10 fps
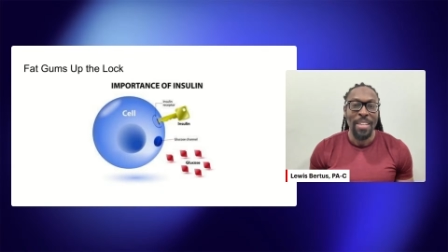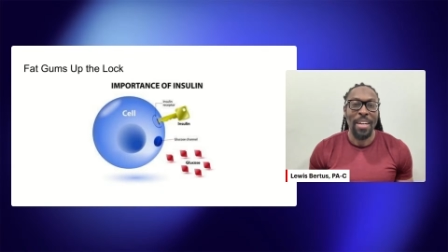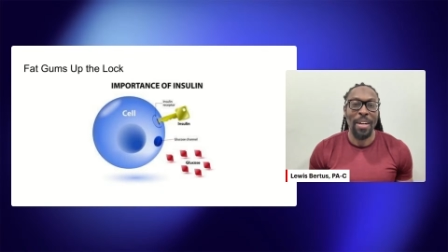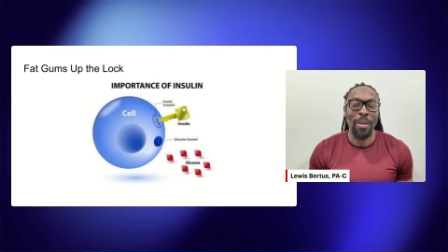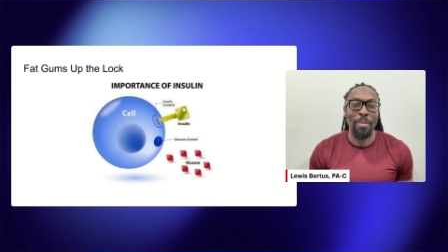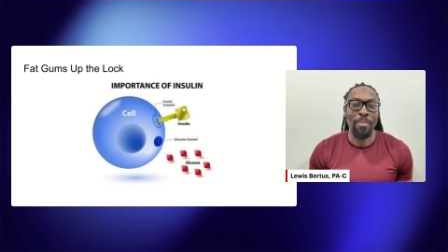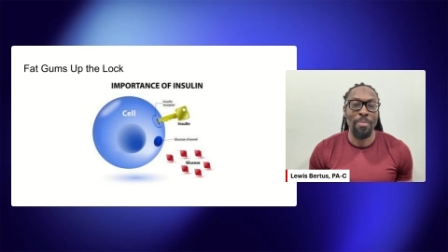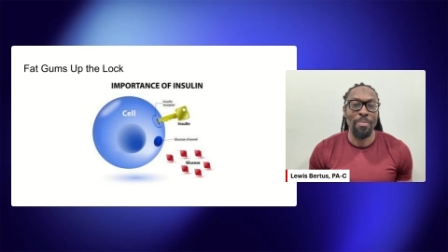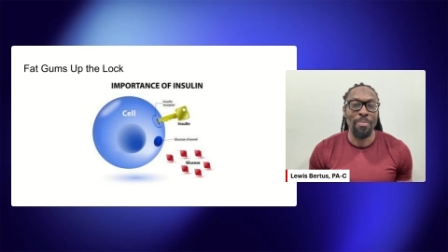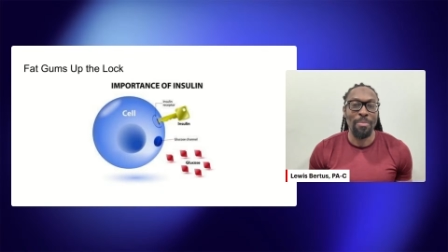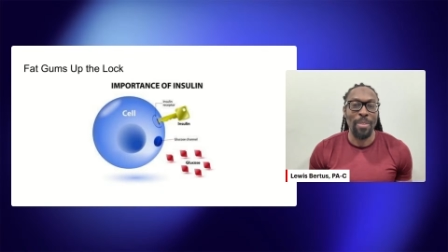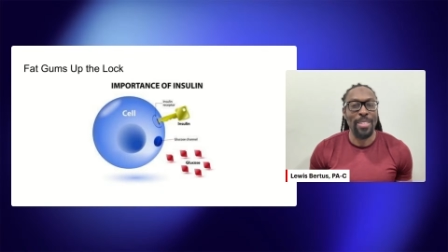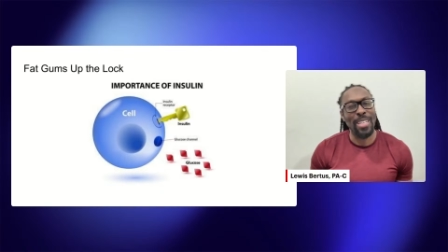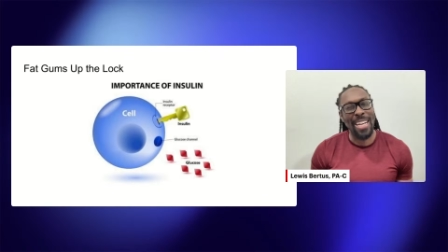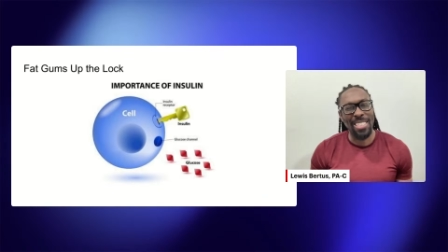
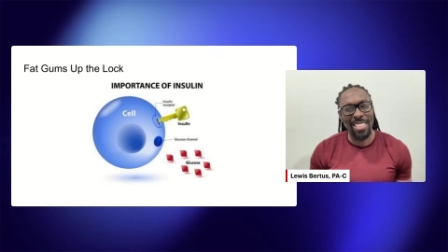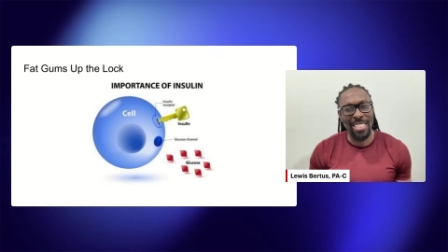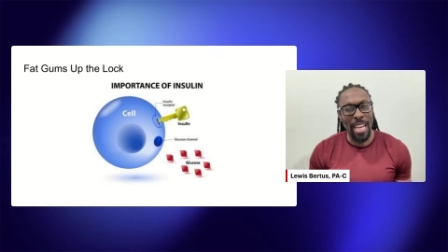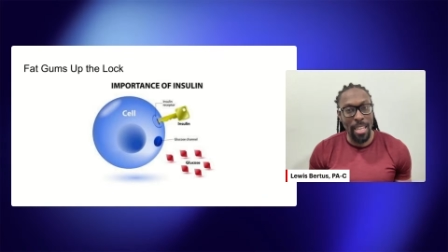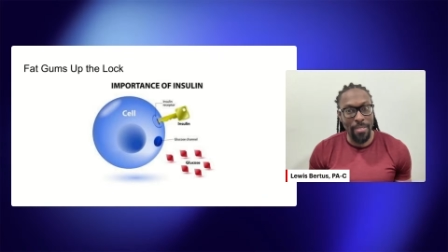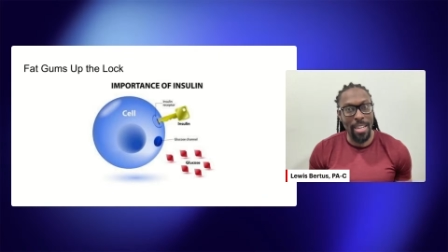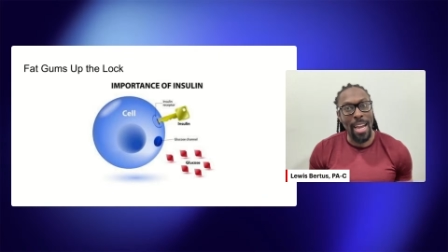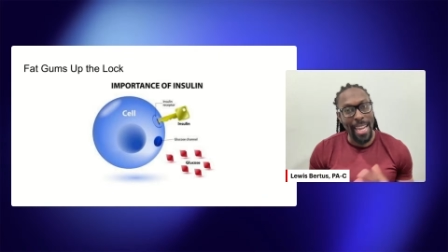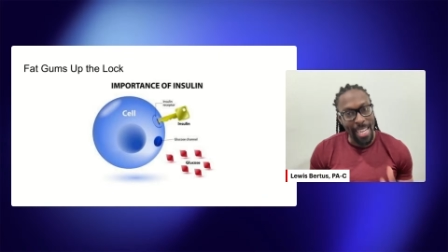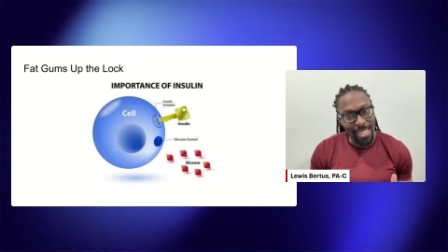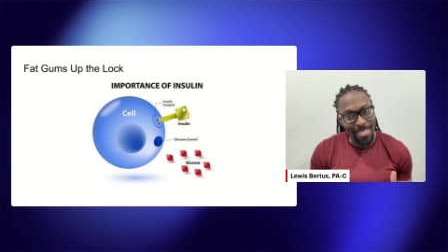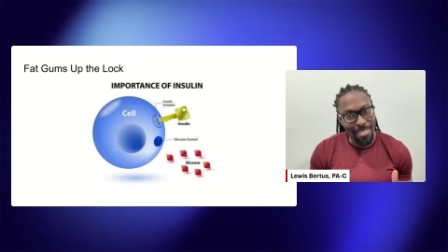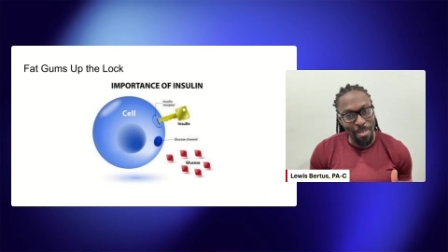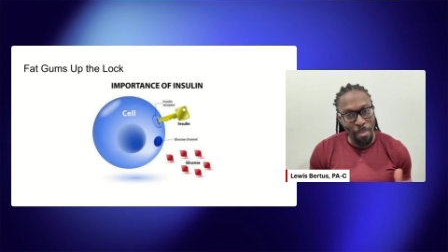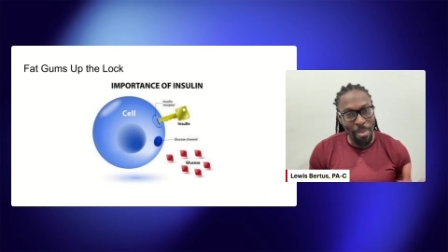I should say I love it. I hate it